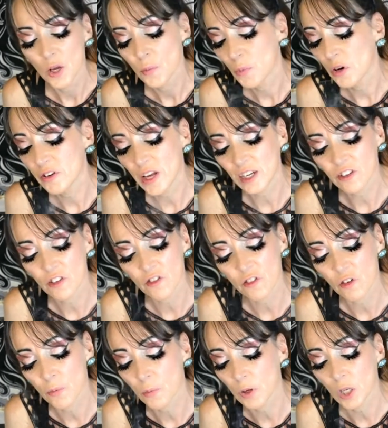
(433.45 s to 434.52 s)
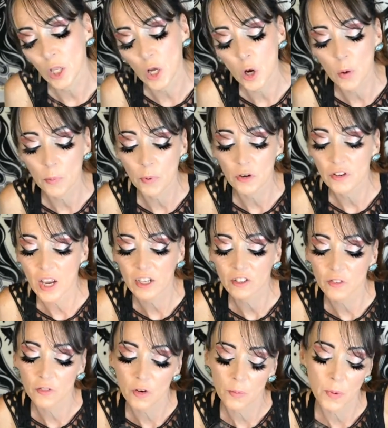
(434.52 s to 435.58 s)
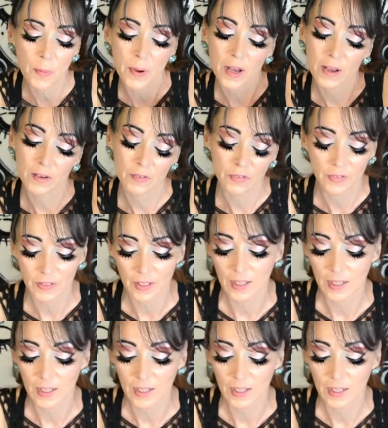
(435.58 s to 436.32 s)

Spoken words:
Protection from below and protection from above.